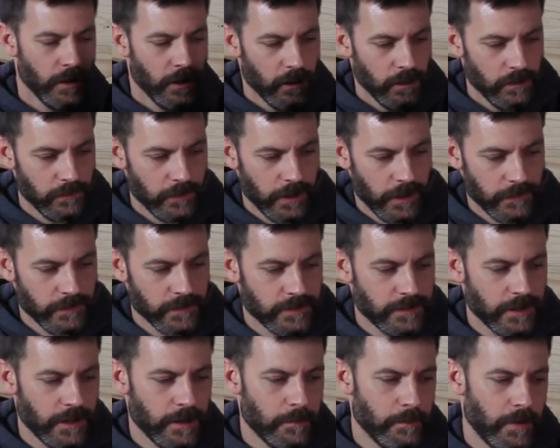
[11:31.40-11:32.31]
You've got the
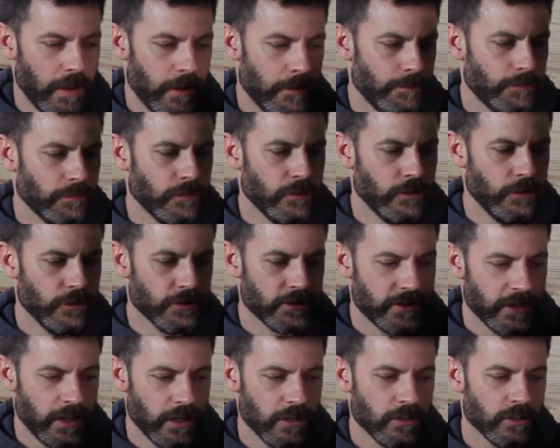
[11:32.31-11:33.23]
Sena mount, your
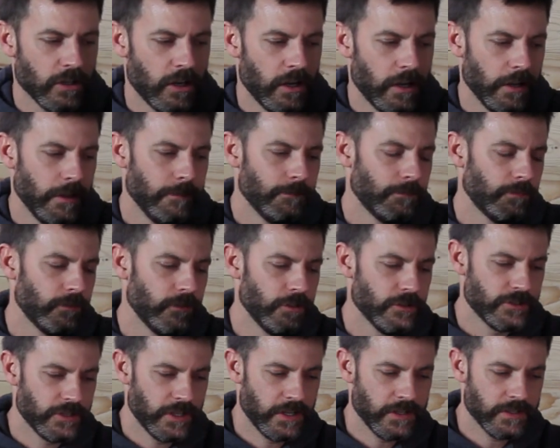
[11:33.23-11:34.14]
Sena's on it,
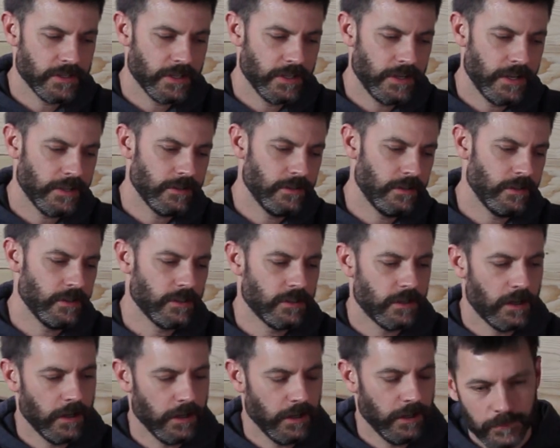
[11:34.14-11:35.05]
your Sena's connected and
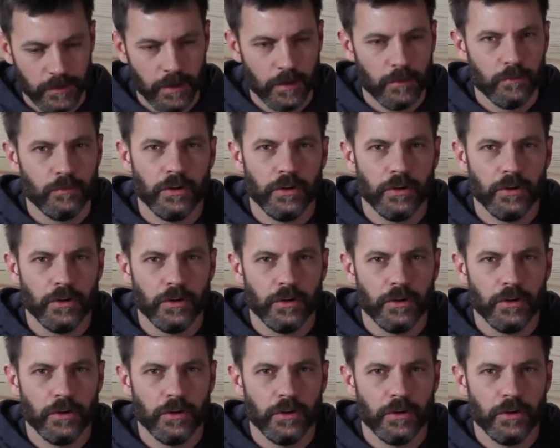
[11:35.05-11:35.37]
talking.